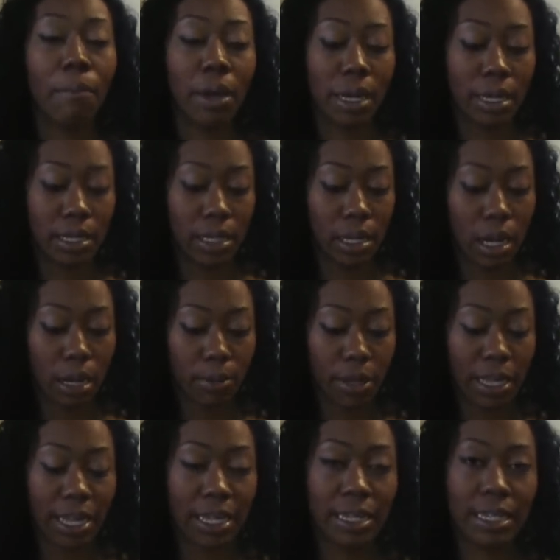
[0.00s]
But
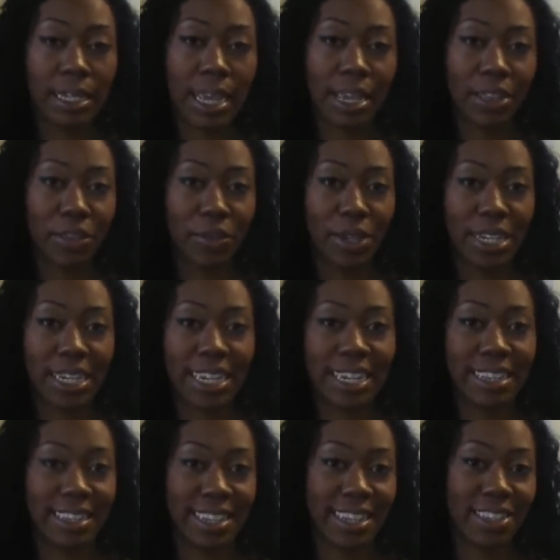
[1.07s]
again, day three,
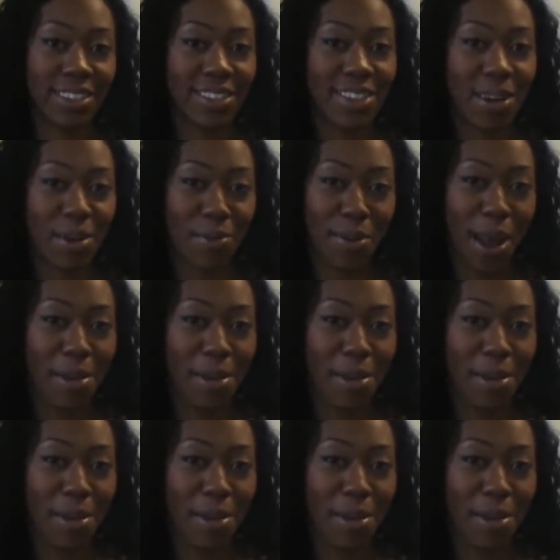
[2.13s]
day six are